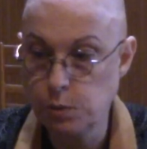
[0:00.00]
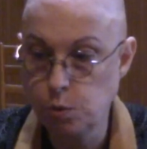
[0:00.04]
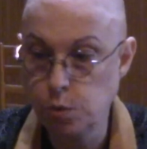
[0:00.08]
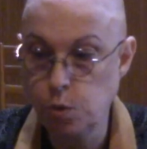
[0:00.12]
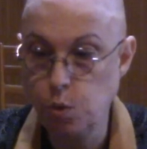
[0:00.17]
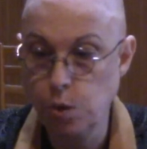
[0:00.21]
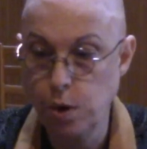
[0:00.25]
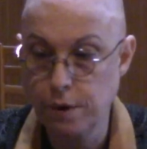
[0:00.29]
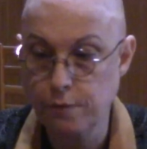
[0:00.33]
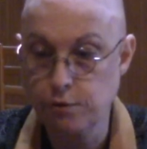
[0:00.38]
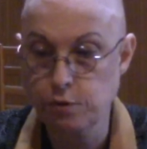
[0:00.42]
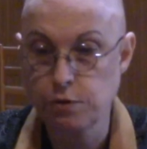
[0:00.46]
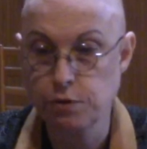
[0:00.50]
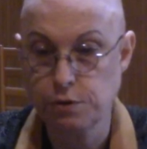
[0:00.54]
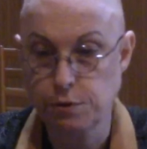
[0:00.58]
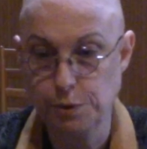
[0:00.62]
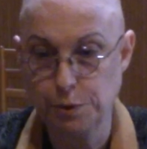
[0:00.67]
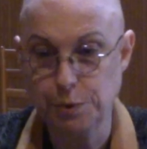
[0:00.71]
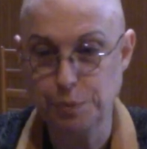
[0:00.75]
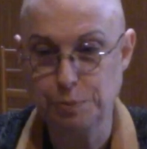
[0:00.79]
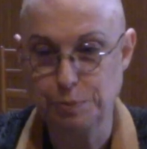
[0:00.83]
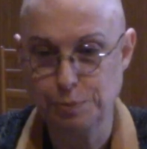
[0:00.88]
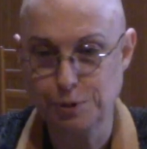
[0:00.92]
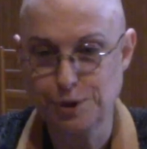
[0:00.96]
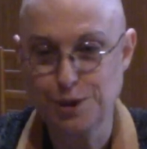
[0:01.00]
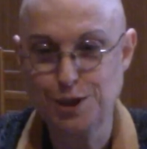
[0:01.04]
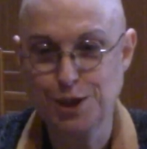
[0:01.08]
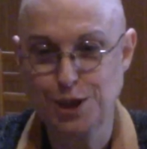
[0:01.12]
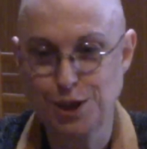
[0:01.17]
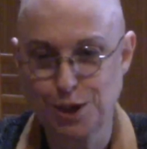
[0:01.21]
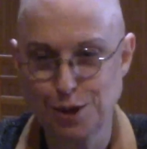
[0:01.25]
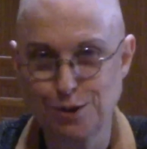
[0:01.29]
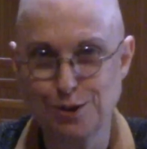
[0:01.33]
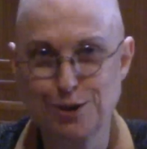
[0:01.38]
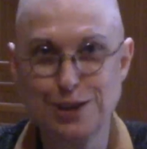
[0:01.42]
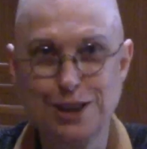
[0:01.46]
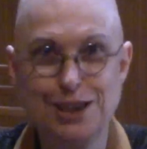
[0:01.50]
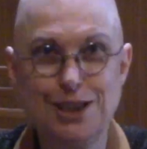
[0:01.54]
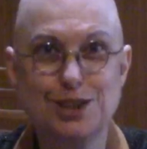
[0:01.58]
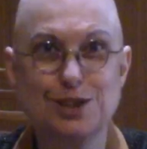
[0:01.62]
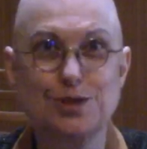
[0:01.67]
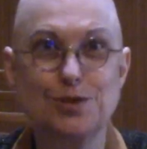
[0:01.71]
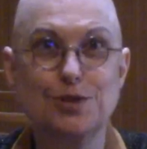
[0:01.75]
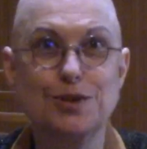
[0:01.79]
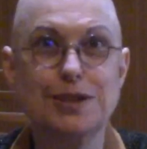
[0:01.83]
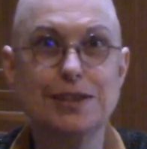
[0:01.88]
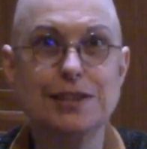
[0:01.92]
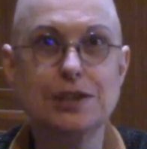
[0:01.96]
whoever the particular
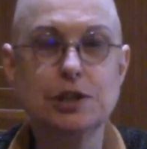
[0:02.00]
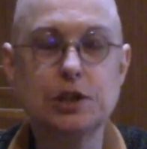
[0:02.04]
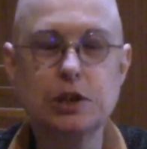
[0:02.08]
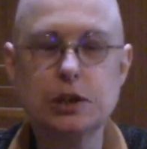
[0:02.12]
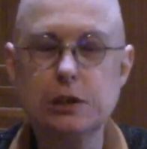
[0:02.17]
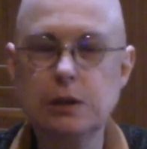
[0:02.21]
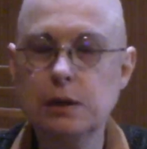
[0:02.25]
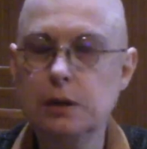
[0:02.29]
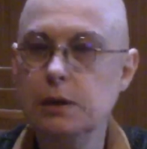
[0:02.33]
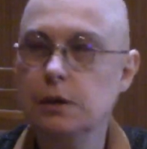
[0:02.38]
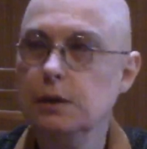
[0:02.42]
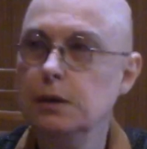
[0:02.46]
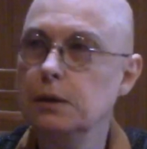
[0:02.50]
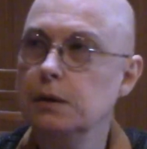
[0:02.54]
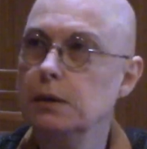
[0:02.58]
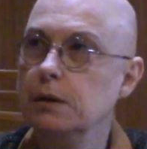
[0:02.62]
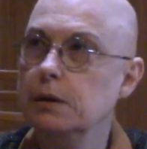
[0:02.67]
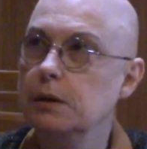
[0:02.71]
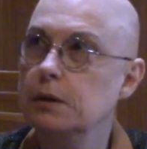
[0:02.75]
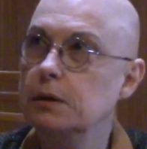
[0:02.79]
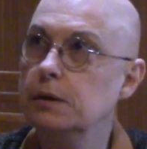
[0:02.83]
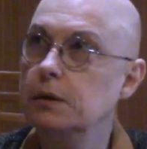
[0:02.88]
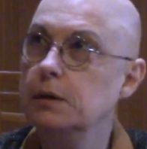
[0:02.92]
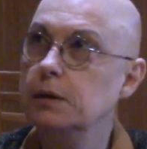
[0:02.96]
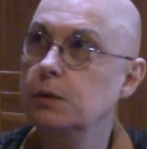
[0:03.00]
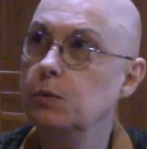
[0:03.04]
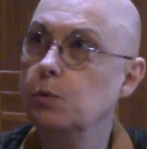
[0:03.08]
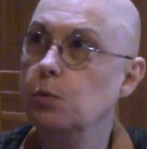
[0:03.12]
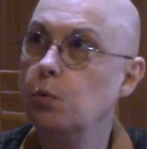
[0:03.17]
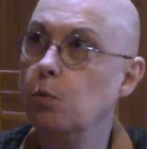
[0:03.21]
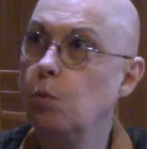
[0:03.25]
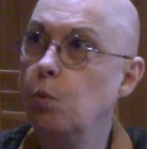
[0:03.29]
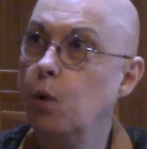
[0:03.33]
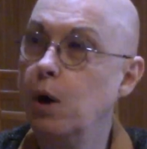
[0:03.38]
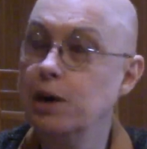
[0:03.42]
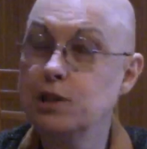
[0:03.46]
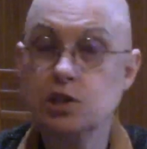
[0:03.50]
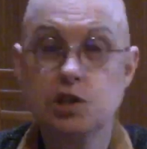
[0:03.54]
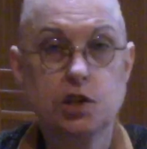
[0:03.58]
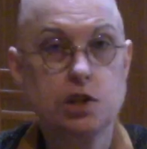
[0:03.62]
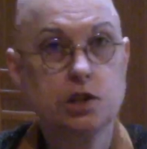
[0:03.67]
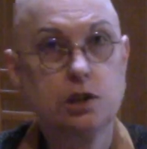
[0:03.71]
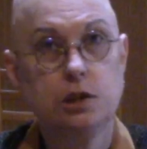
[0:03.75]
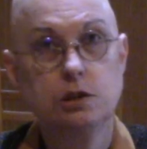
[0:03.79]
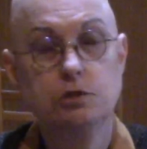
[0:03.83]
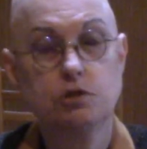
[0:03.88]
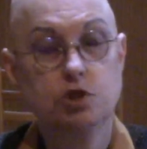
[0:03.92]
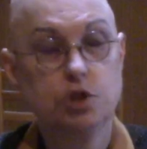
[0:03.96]
teacher is wants us
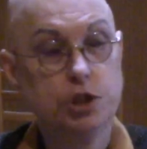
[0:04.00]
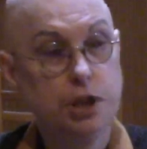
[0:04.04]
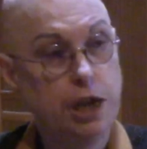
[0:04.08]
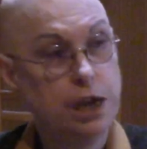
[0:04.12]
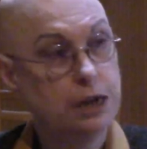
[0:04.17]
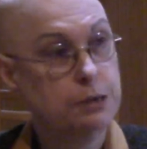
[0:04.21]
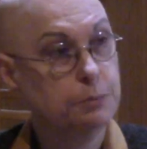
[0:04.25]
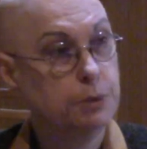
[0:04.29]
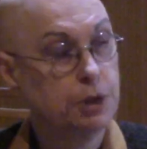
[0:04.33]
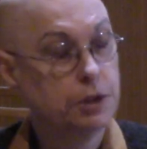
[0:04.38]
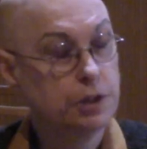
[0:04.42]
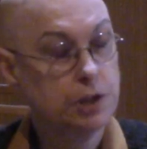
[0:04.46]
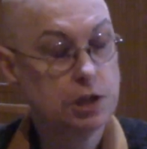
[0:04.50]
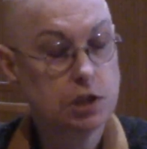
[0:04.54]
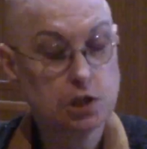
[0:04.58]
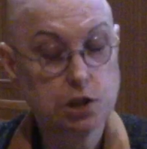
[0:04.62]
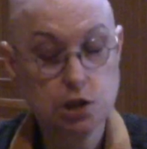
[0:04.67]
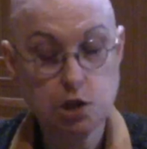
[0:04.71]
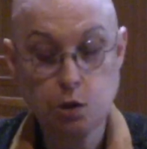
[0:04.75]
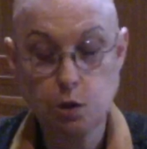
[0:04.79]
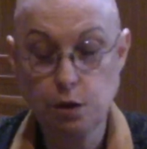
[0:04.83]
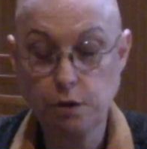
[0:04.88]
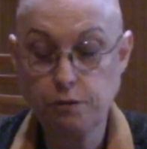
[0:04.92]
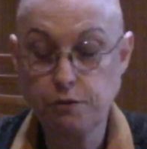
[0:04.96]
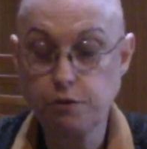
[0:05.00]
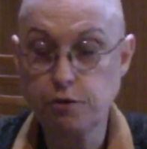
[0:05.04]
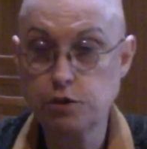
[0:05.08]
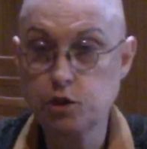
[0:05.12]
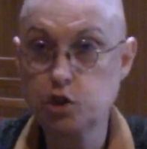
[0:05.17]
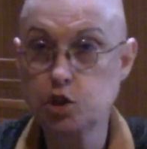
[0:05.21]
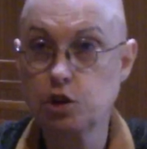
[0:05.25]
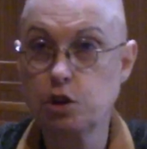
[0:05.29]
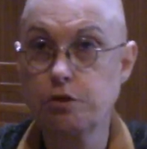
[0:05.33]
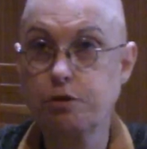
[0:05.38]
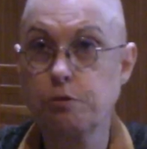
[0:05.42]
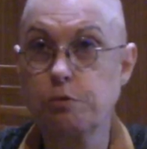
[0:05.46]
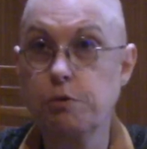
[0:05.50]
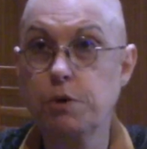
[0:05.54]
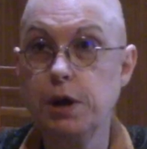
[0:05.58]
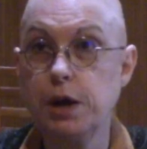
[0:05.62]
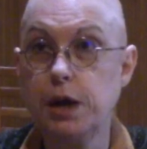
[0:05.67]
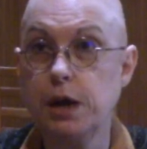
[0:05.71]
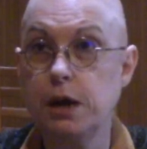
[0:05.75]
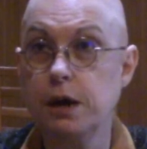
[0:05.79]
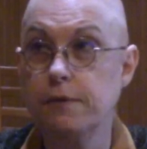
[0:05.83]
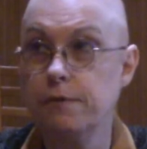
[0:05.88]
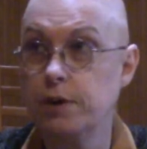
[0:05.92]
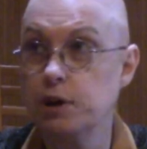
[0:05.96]
to understand about this. So the first
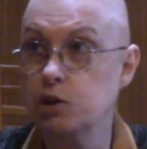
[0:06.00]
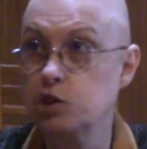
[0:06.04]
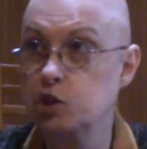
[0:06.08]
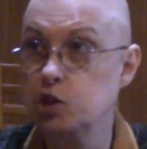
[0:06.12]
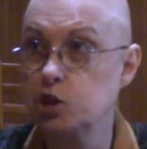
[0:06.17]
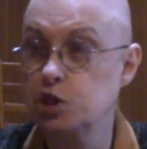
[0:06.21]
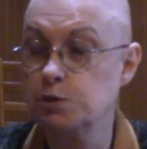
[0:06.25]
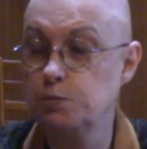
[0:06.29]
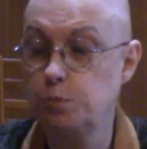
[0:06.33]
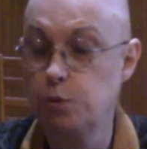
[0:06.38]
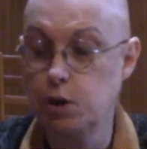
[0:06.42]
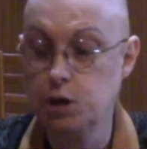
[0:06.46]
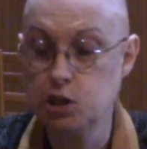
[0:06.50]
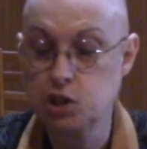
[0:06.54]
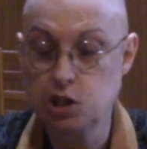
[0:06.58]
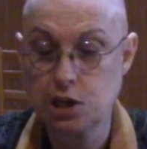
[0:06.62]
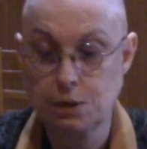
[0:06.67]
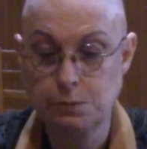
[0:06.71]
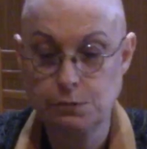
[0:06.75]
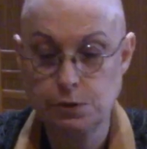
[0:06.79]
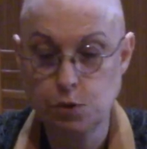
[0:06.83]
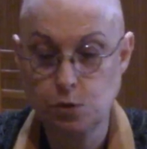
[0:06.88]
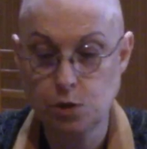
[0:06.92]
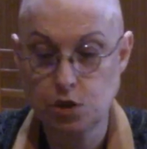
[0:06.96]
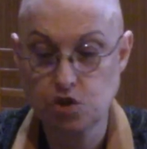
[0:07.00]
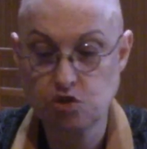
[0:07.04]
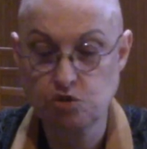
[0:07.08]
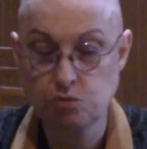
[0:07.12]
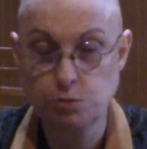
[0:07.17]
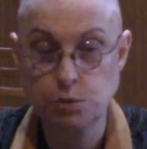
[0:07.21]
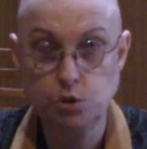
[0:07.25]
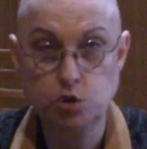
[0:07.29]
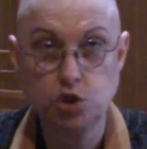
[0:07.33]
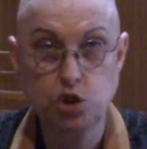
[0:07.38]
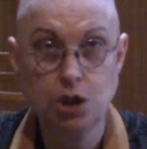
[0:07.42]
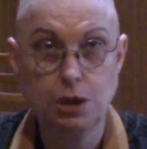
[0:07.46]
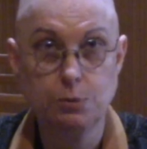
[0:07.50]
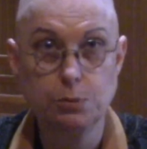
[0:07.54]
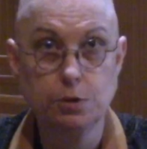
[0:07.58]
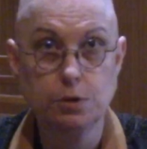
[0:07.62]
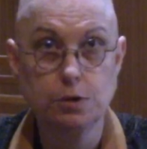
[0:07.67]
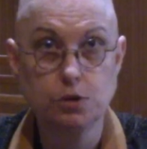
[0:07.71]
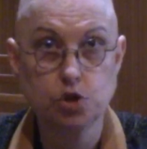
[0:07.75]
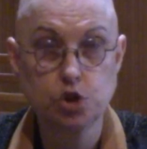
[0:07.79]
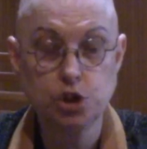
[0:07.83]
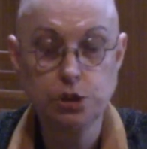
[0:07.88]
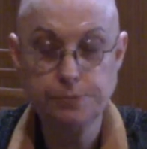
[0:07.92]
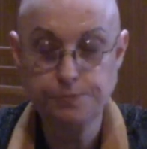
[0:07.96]
3 of our 6 points come to us from Uchiyama
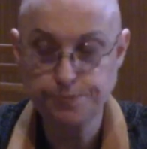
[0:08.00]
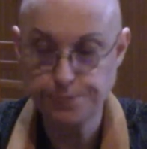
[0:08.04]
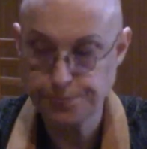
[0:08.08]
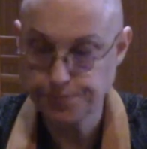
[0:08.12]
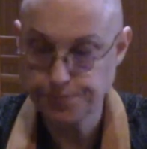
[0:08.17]
Roshi.